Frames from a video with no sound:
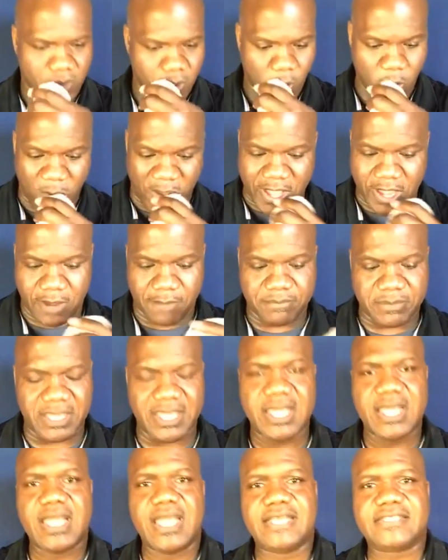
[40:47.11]
Well,
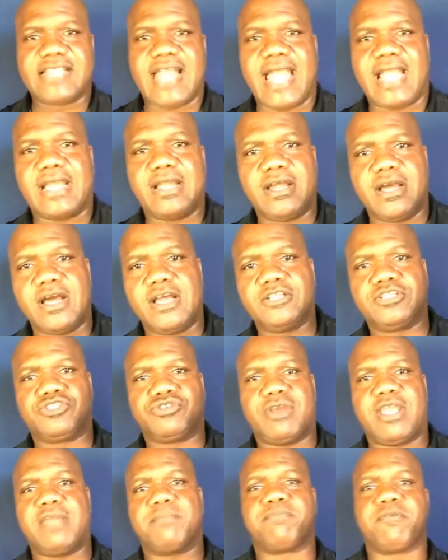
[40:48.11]
it's like an
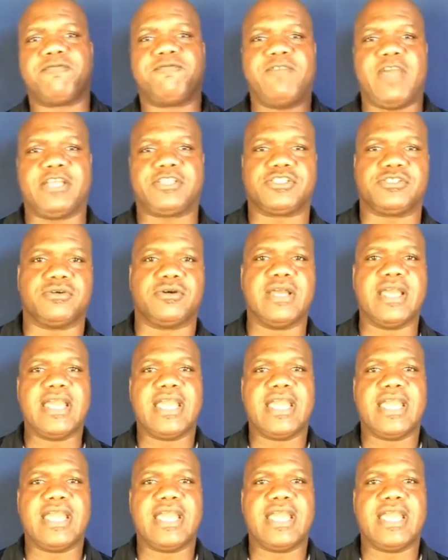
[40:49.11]
untrained professional.